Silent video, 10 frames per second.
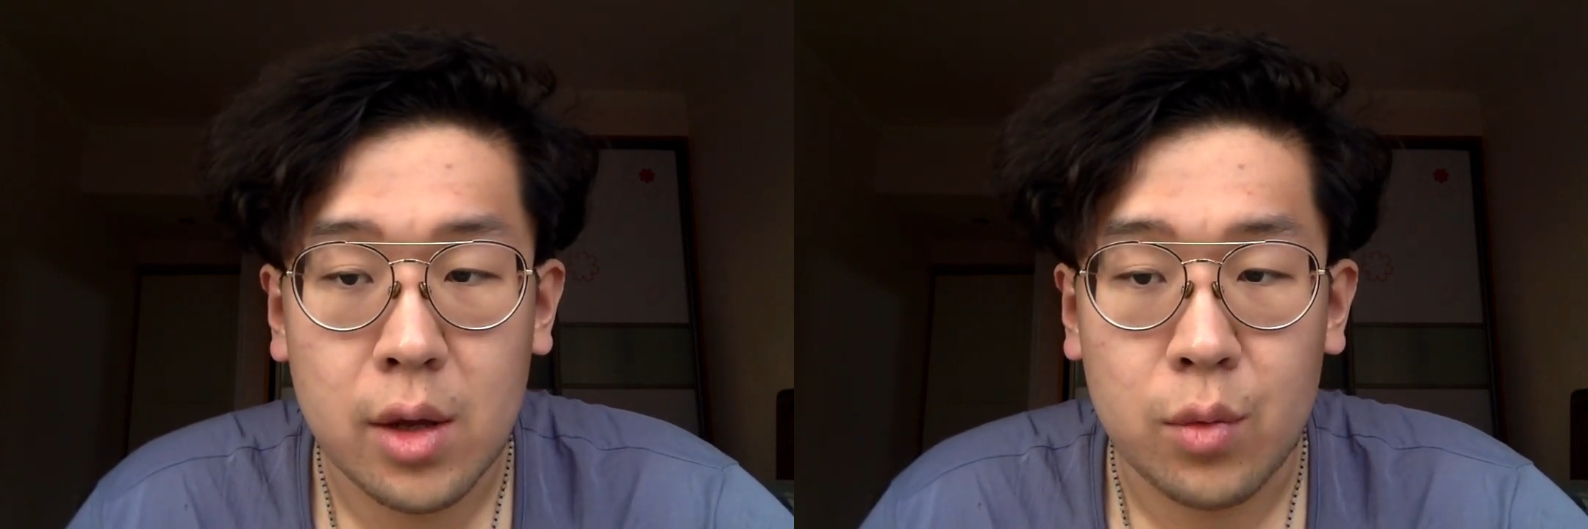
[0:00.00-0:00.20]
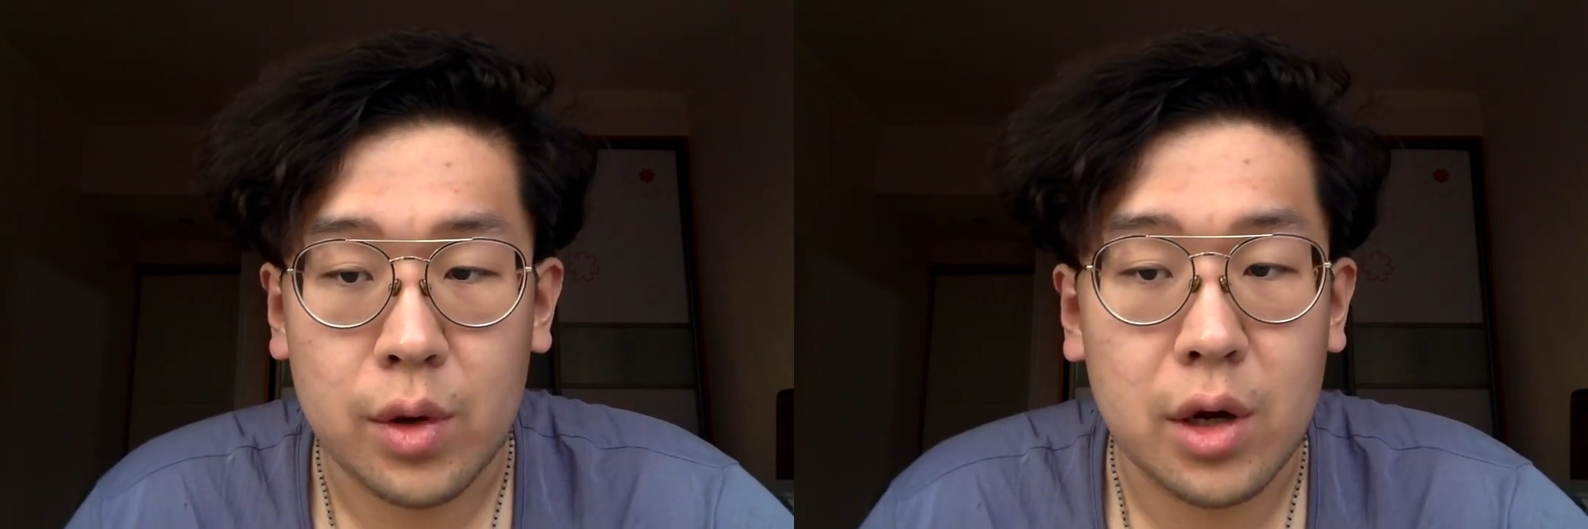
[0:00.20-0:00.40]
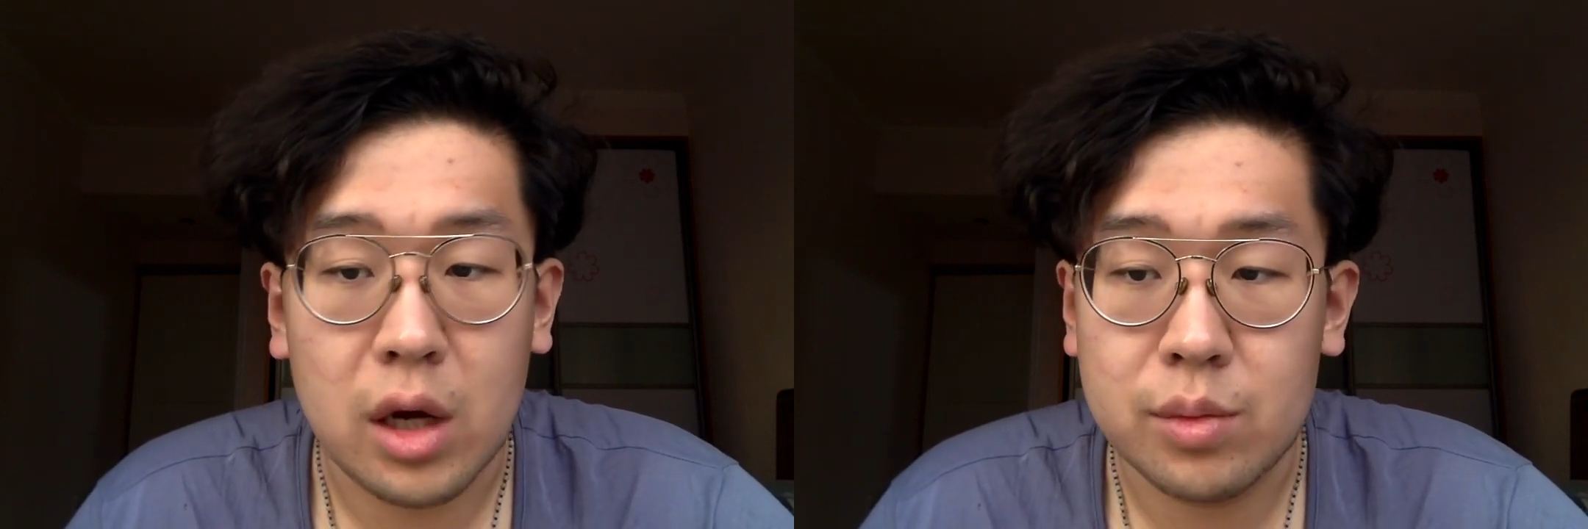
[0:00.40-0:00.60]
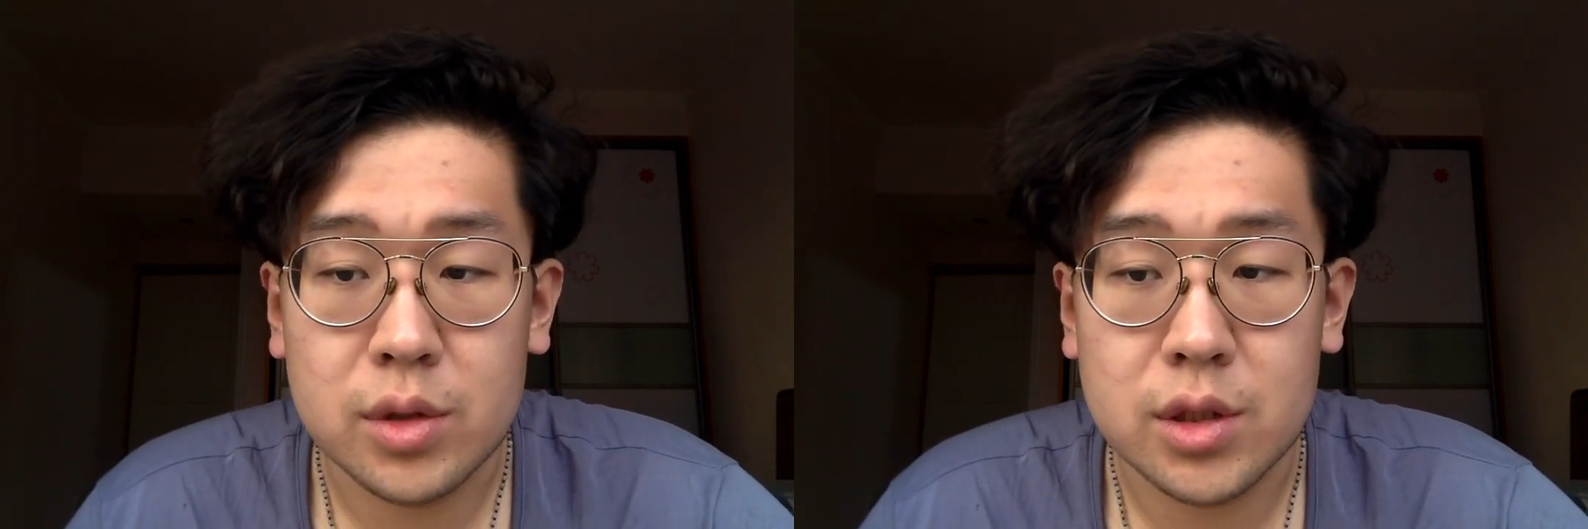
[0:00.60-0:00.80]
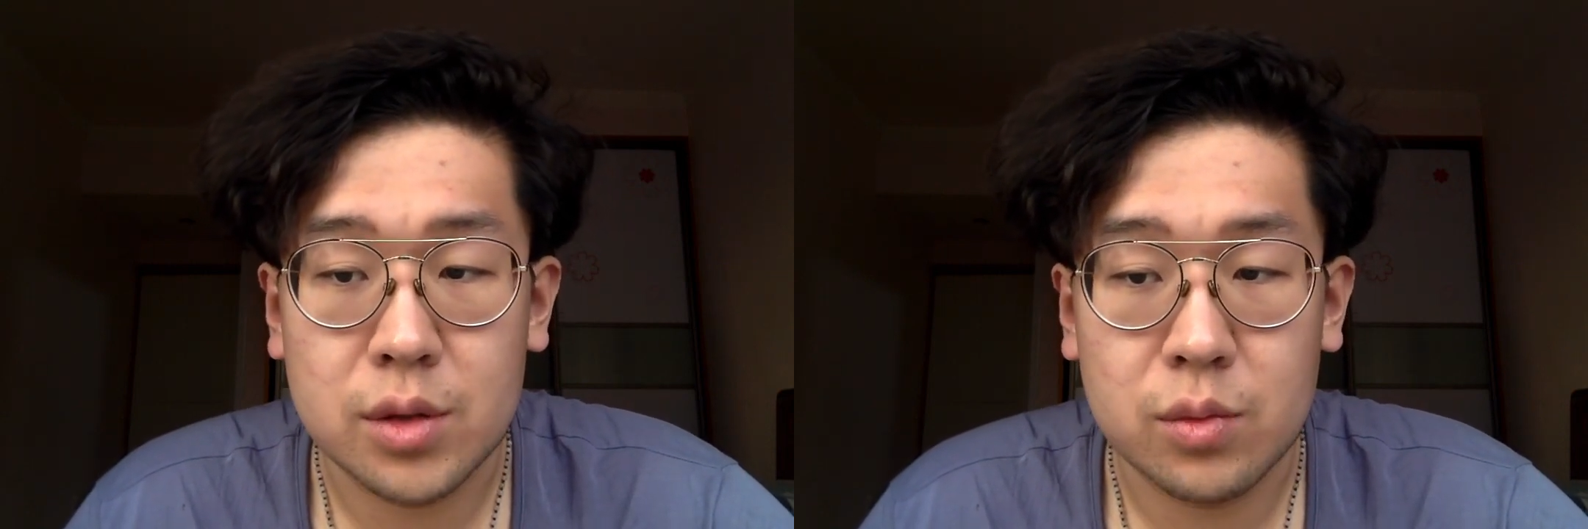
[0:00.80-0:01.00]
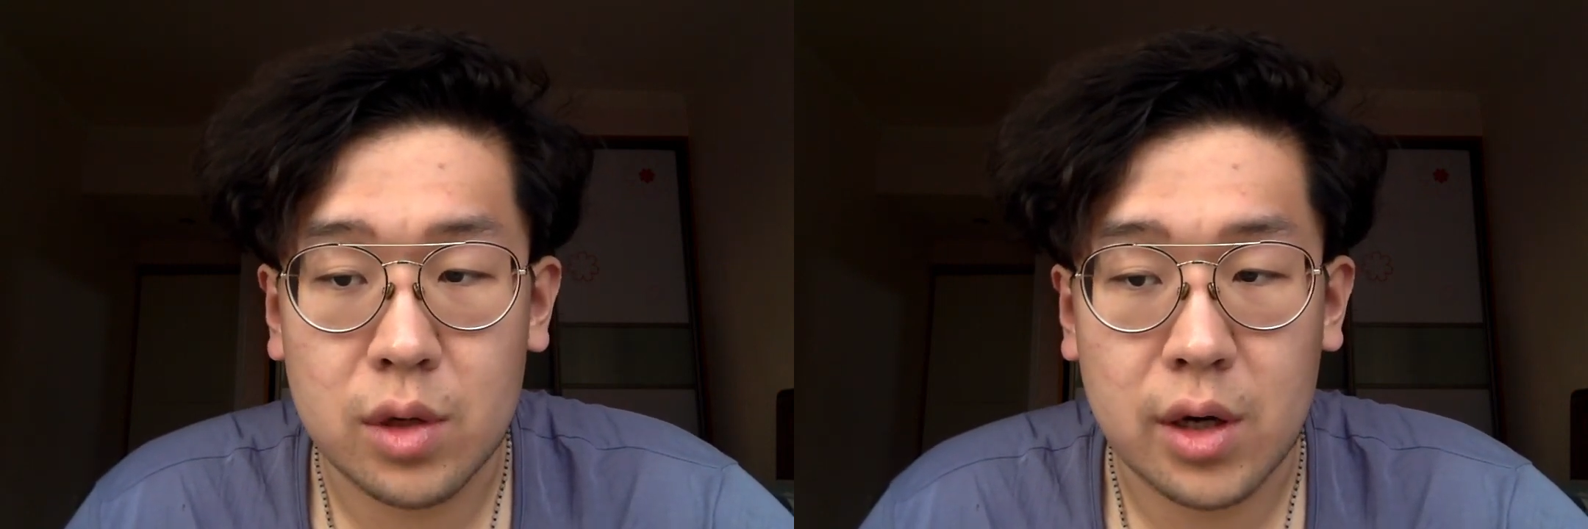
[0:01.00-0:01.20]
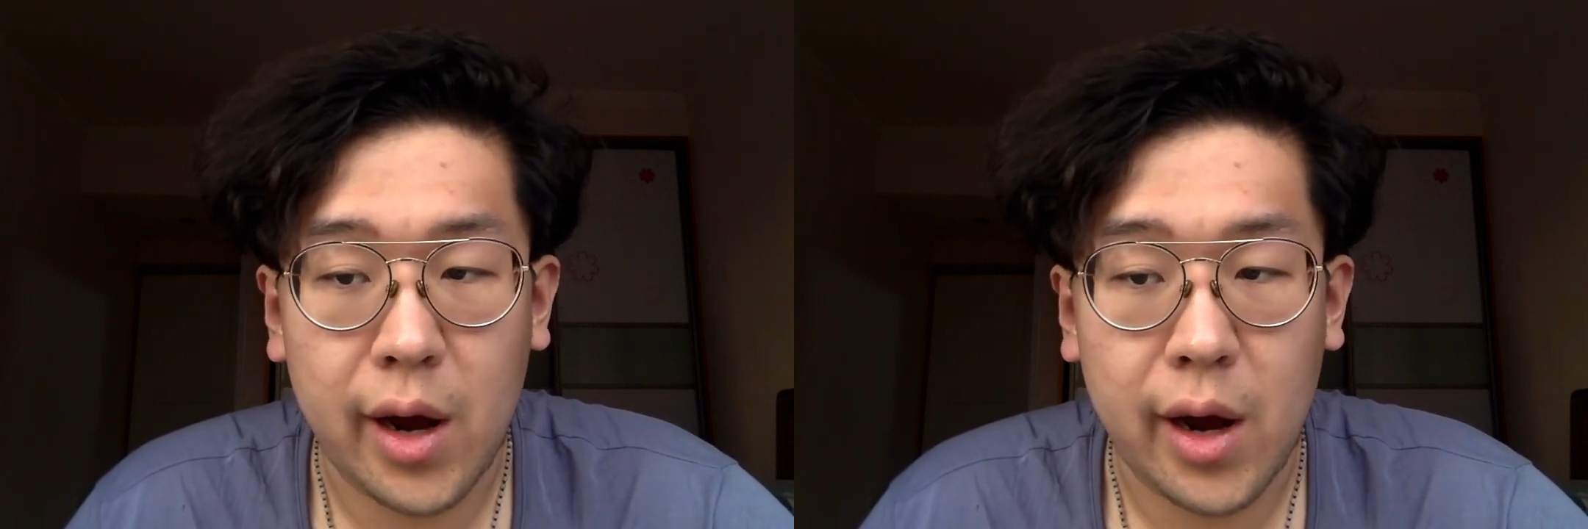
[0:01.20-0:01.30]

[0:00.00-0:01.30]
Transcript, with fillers: When it comes to teamwork,